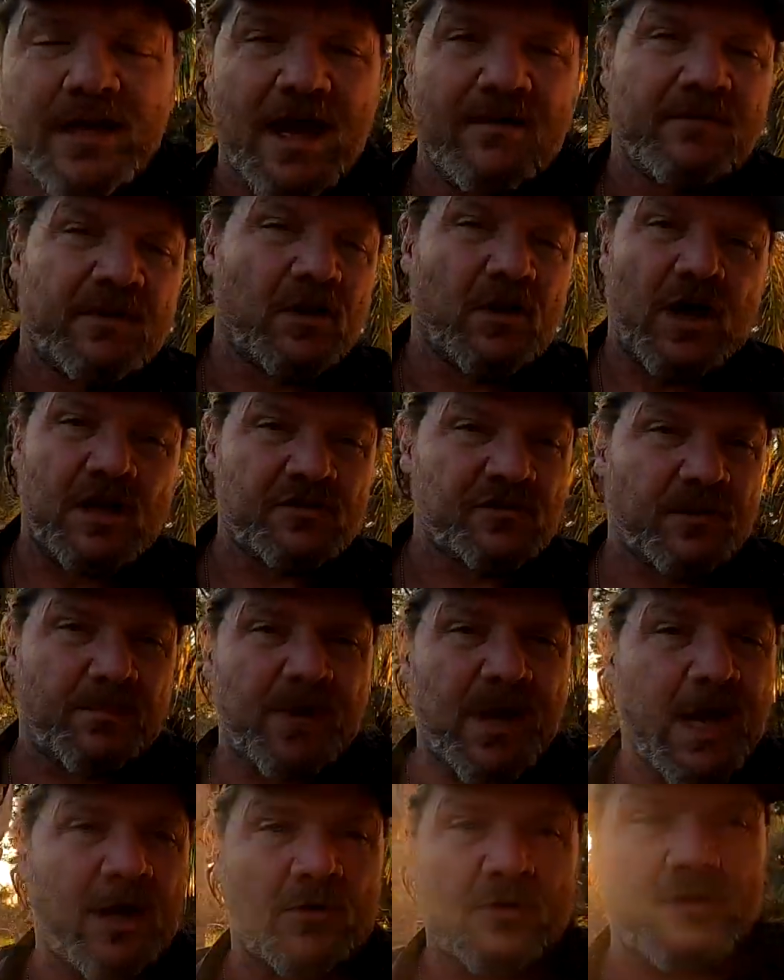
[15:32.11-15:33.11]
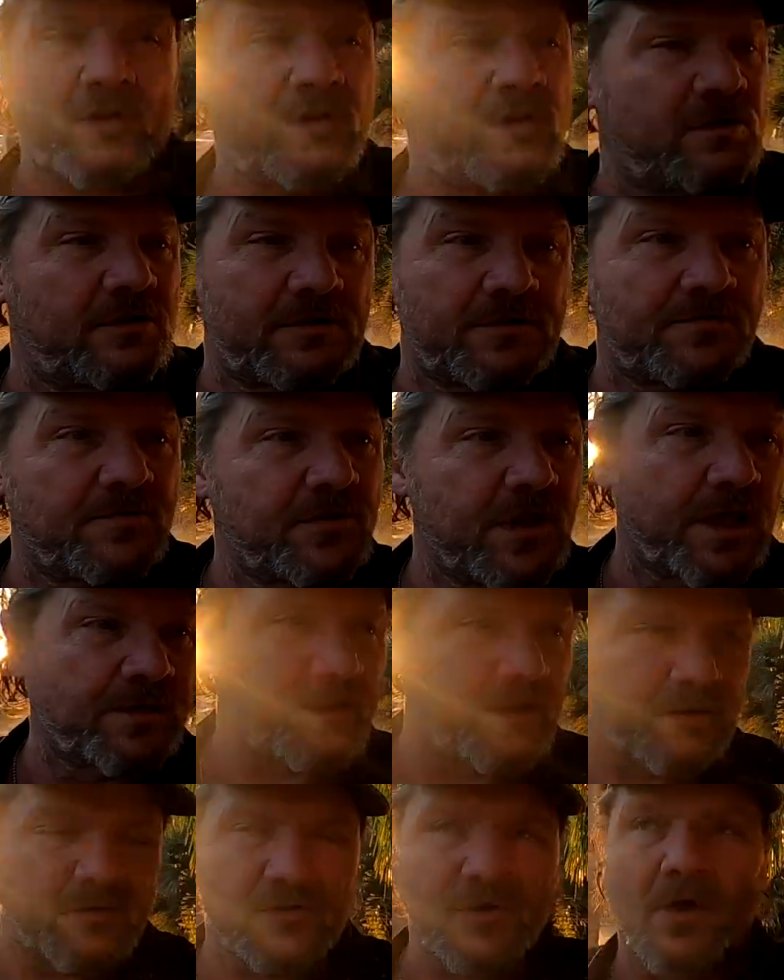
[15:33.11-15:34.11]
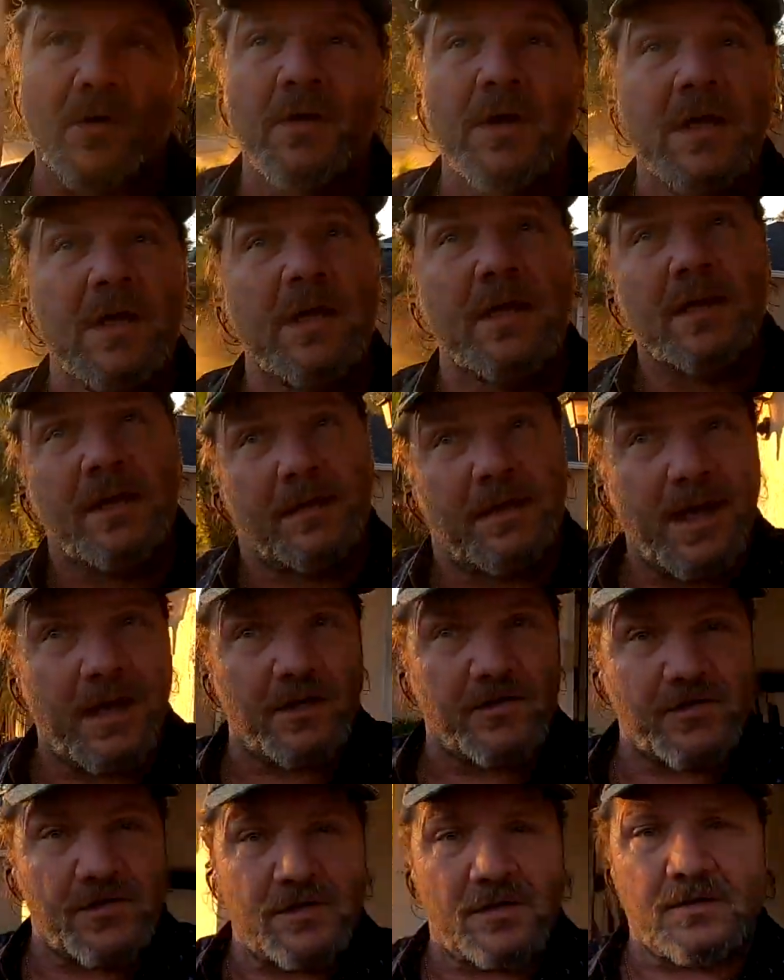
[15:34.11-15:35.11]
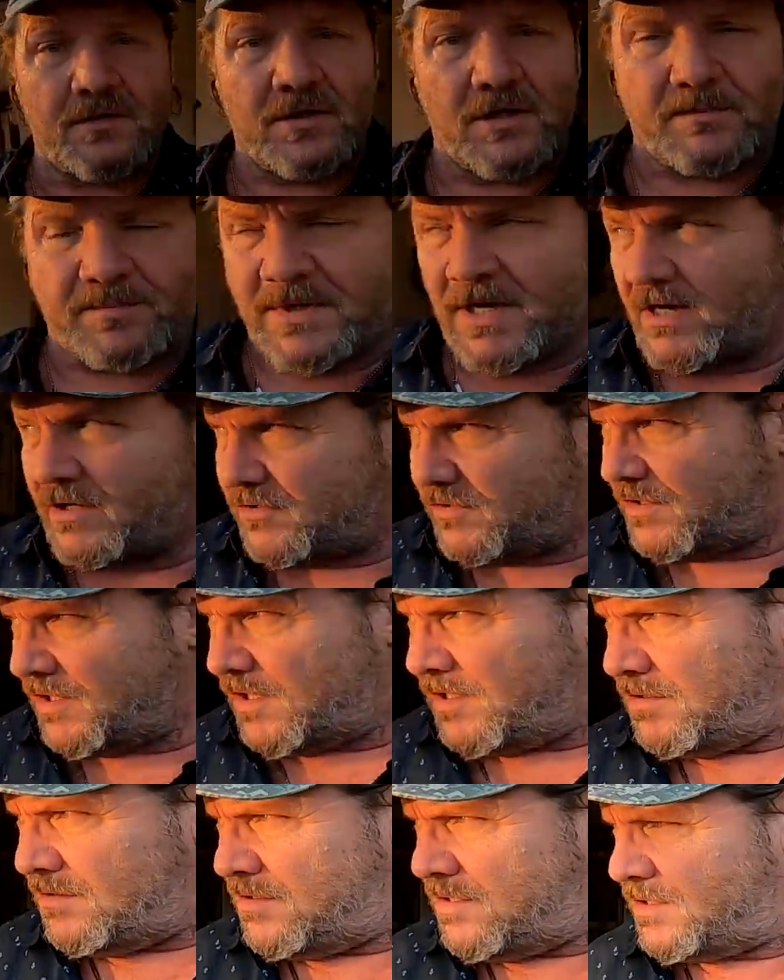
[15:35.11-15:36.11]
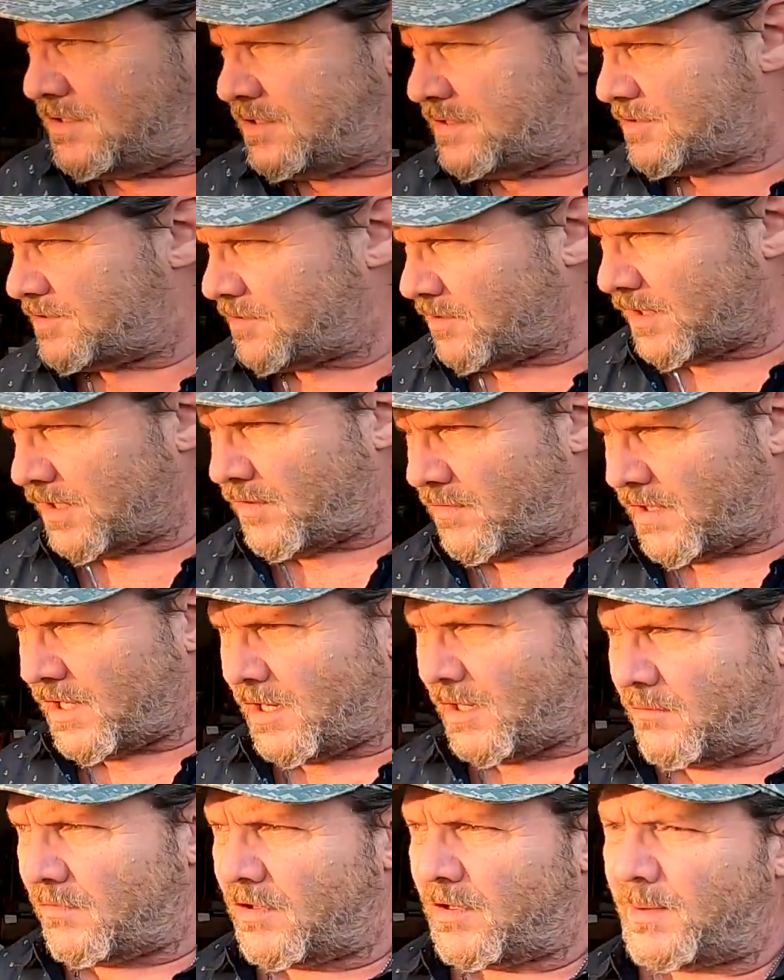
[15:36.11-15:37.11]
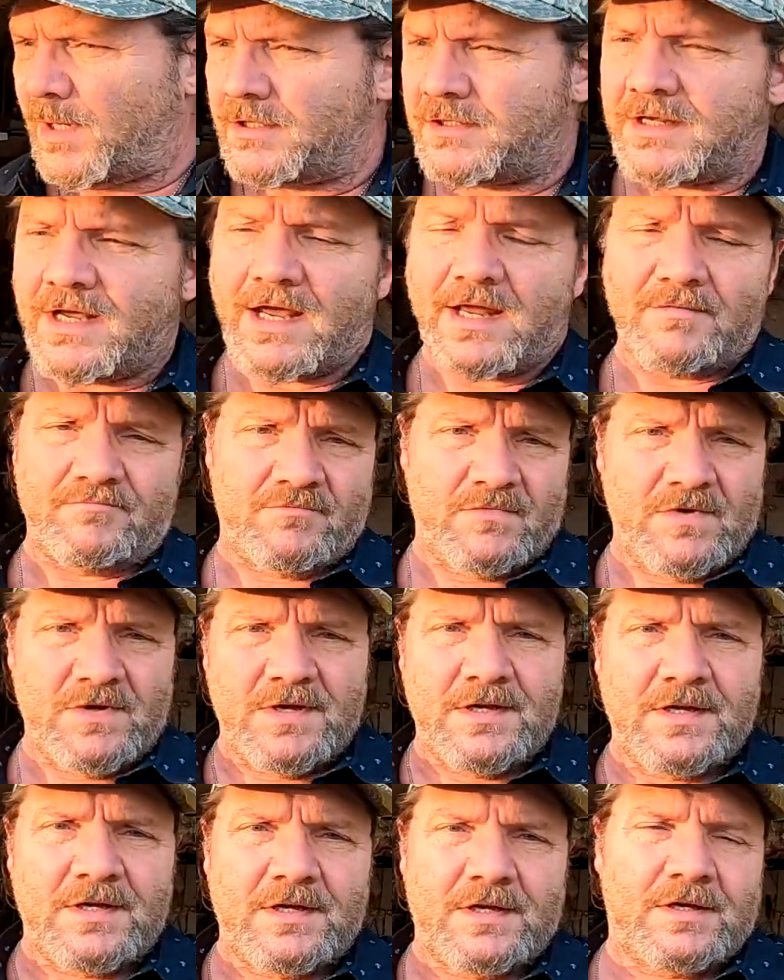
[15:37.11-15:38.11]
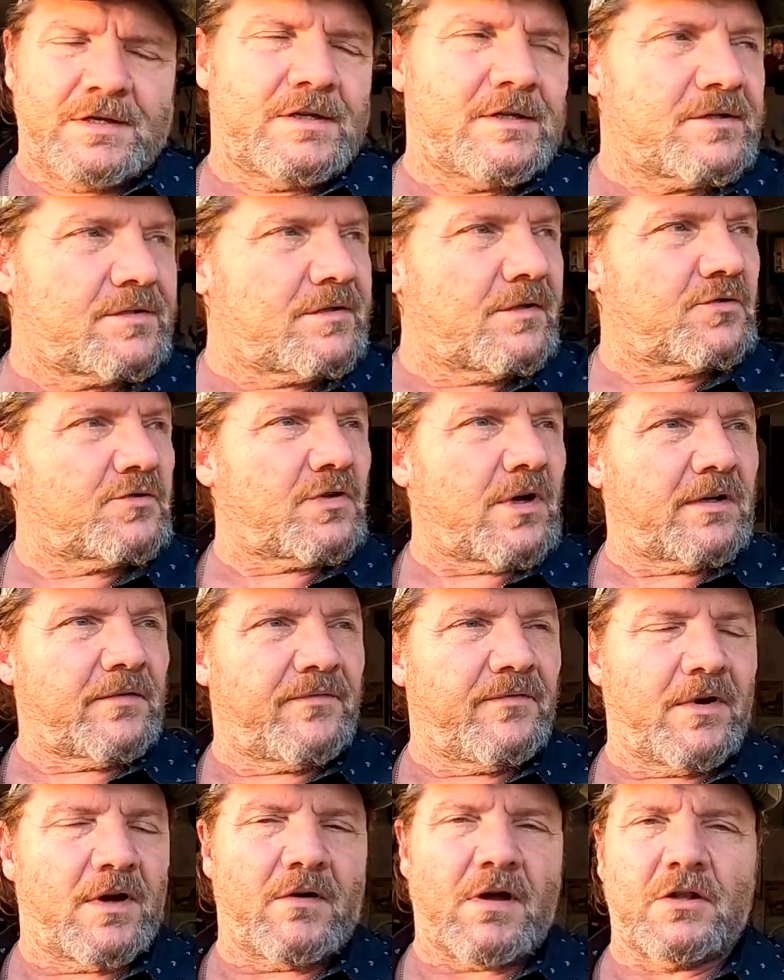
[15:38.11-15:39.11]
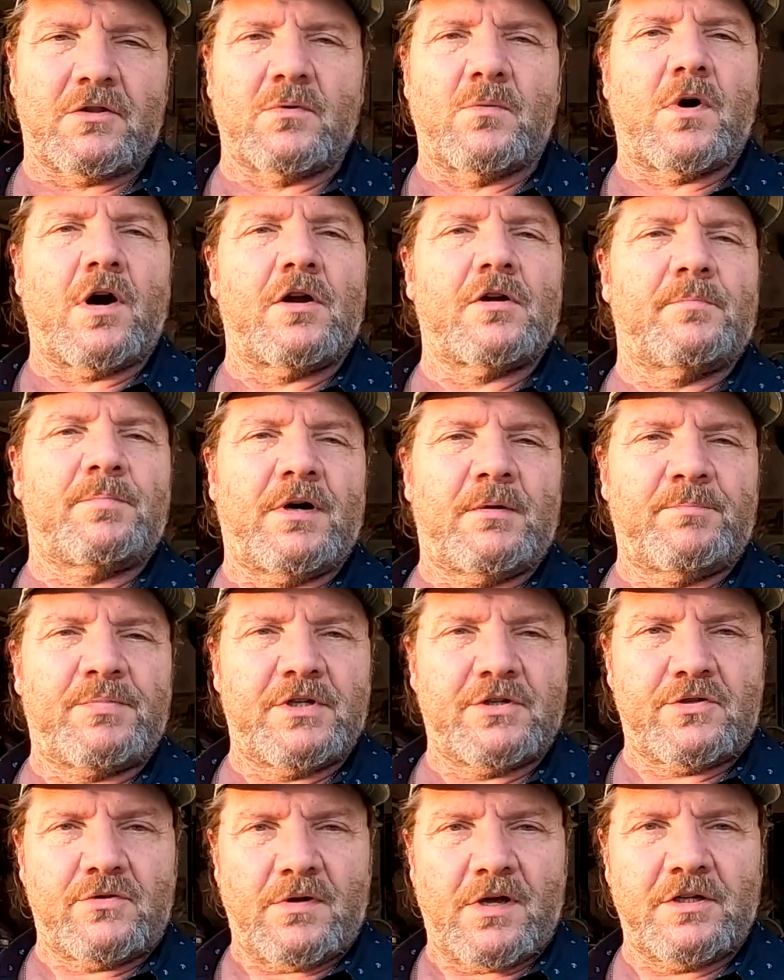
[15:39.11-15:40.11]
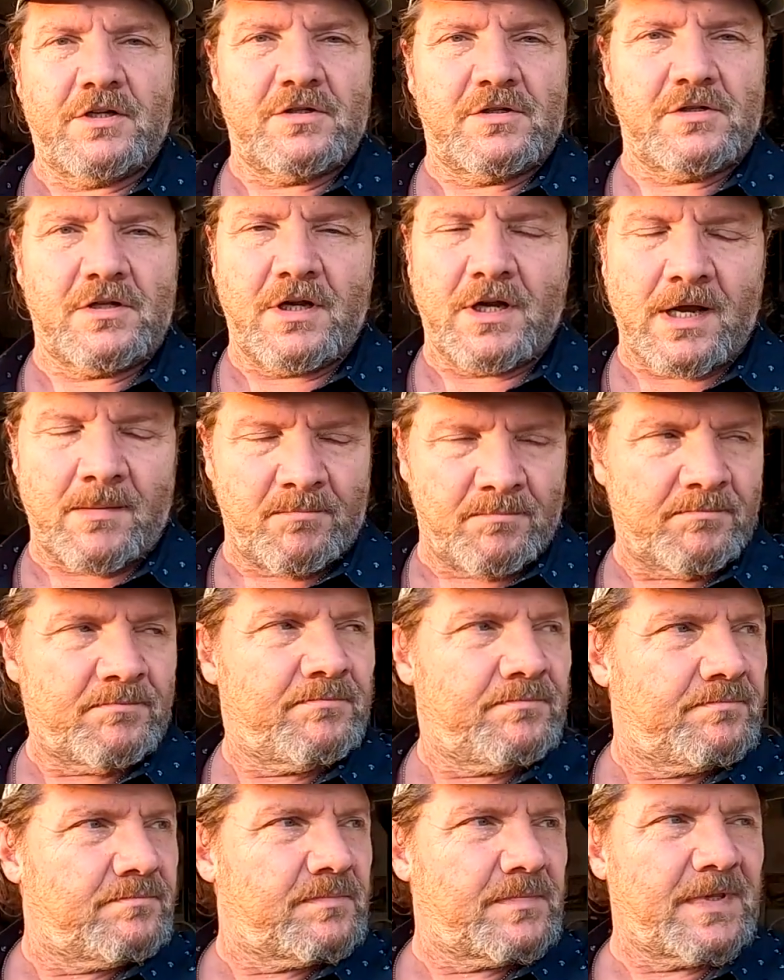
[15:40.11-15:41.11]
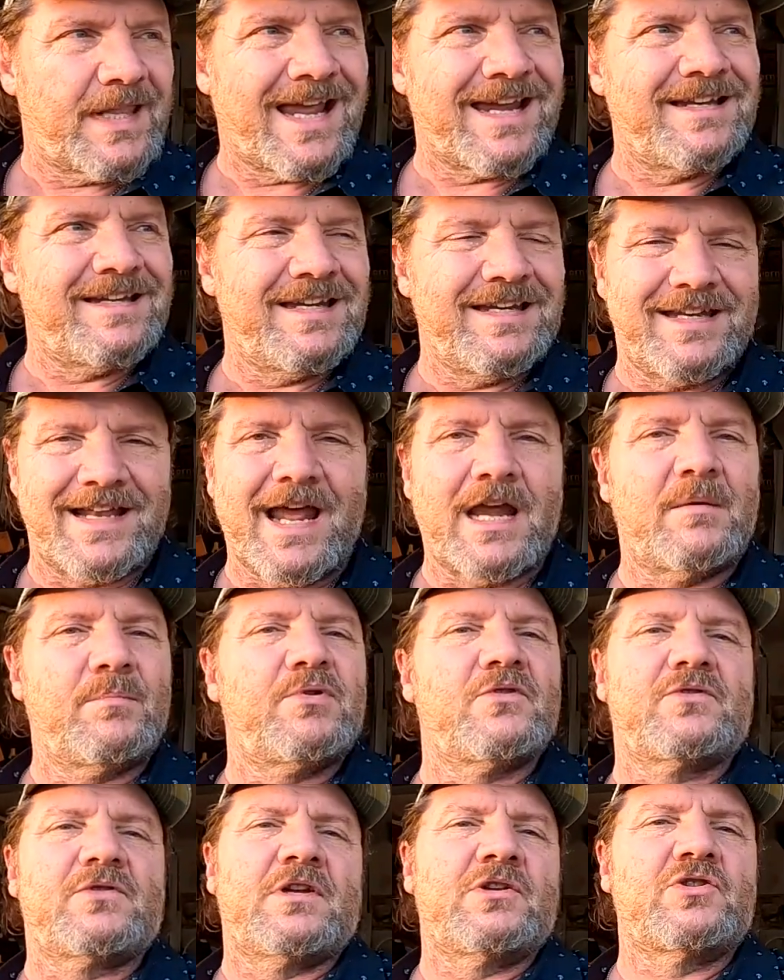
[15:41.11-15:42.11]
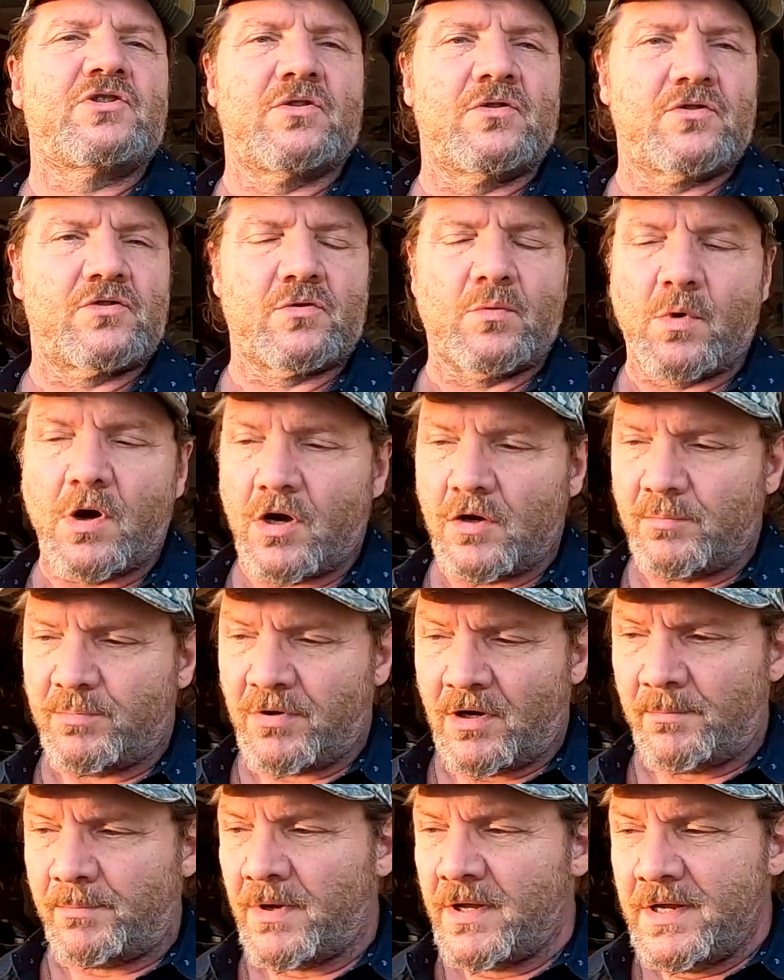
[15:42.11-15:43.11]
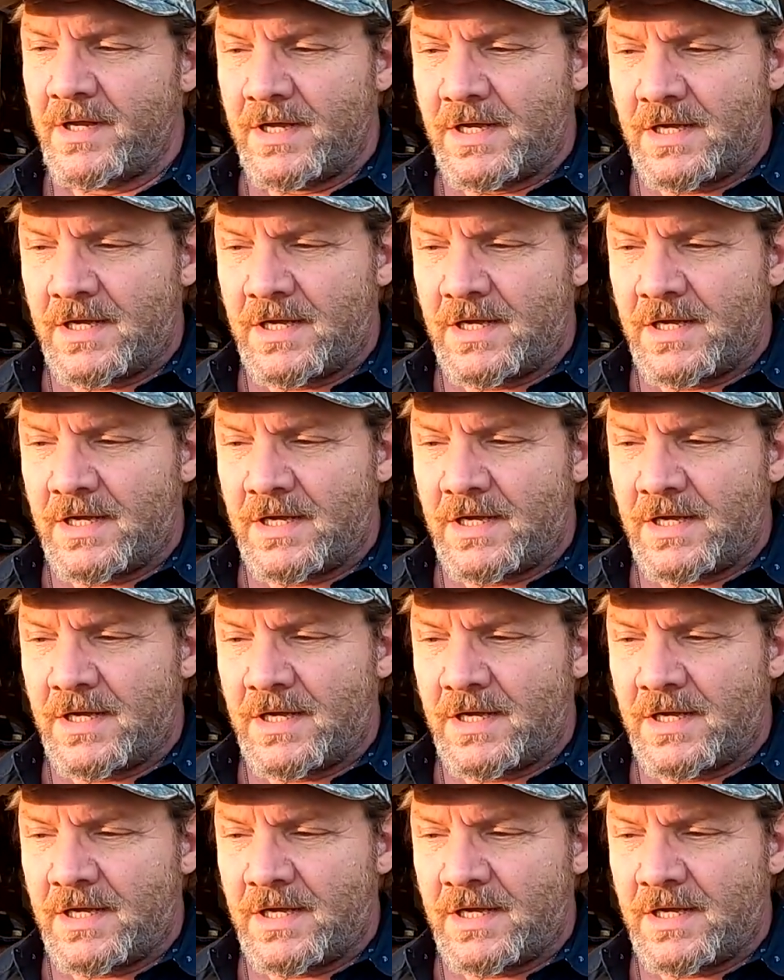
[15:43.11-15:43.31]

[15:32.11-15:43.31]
Haven't lost a pound. Nothing. So that is sealed up. That is done. So I don't got to worry about that. Still trying to figure out the water pump issue on this thing. I'm 99% sure it's the water pump.